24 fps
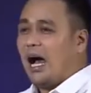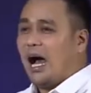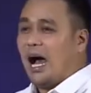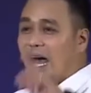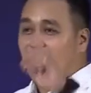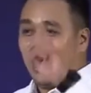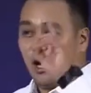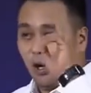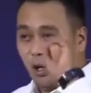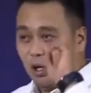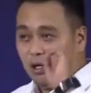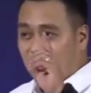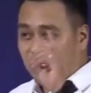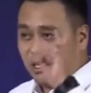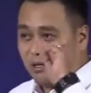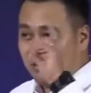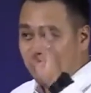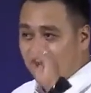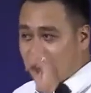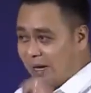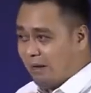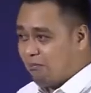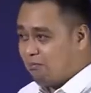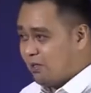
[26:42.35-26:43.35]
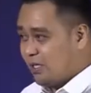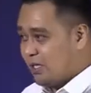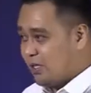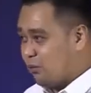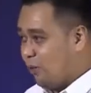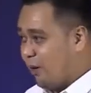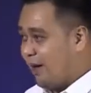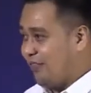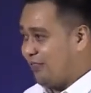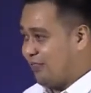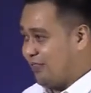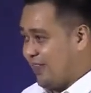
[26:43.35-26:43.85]
I only remembered
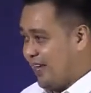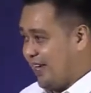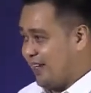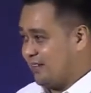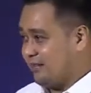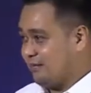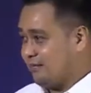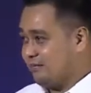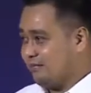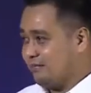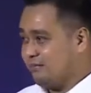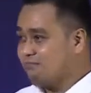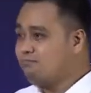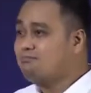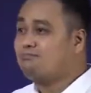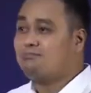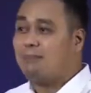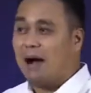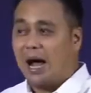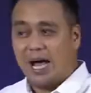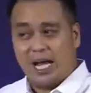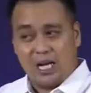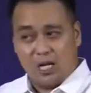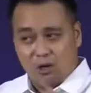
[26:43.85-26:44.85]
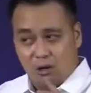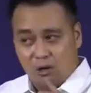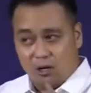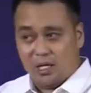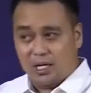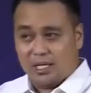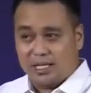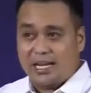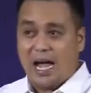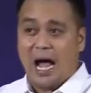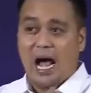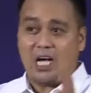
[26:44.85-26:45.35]
one thing. My
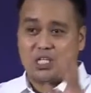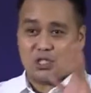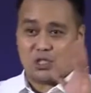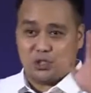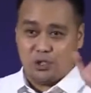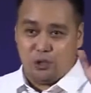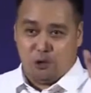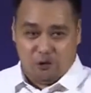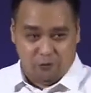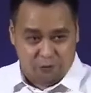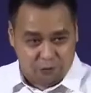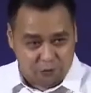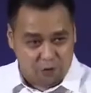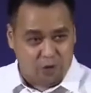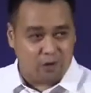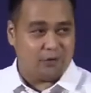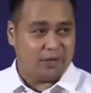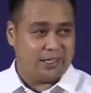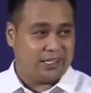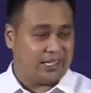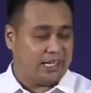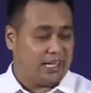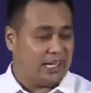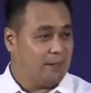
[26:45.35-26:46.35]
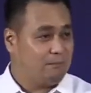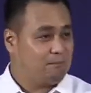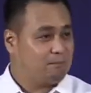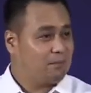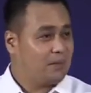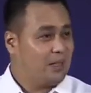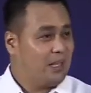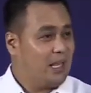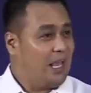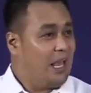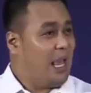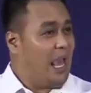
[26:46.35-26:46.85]
Lord has the authority
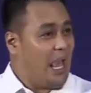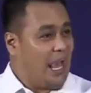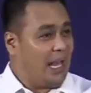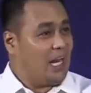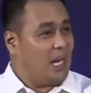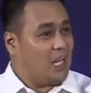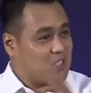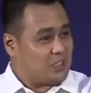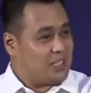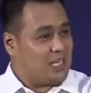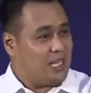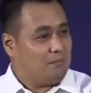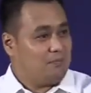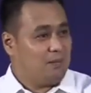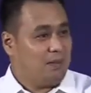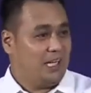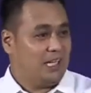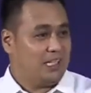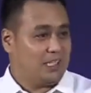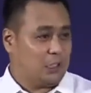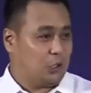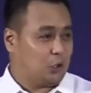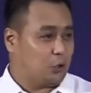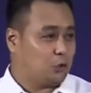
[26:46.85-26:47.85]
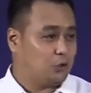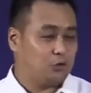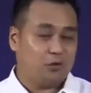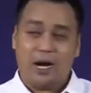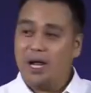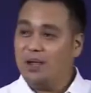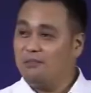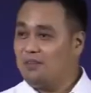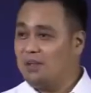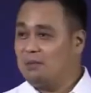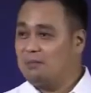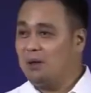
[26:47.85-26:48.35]
and has the ability to
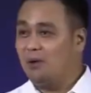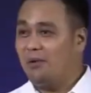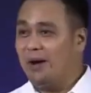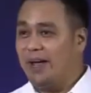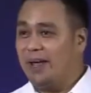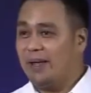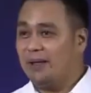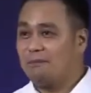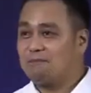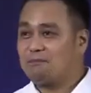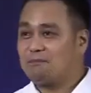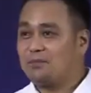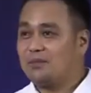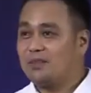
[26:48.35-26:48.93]
drive him away.